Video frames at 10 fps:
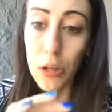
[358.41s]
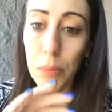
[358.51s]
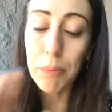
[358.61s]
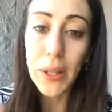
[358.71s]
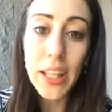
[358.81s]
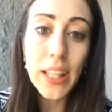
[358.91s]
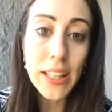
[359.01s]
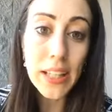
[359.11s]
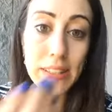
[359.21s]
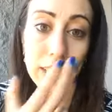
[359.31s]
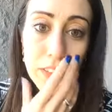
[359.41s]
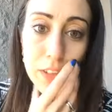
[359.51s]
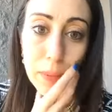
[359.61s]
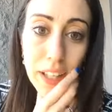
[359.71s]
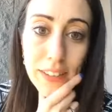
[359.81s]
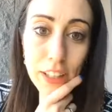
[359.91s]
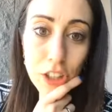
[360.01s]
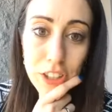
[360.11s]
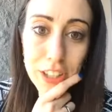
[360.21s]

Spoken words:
But being in that safe space and just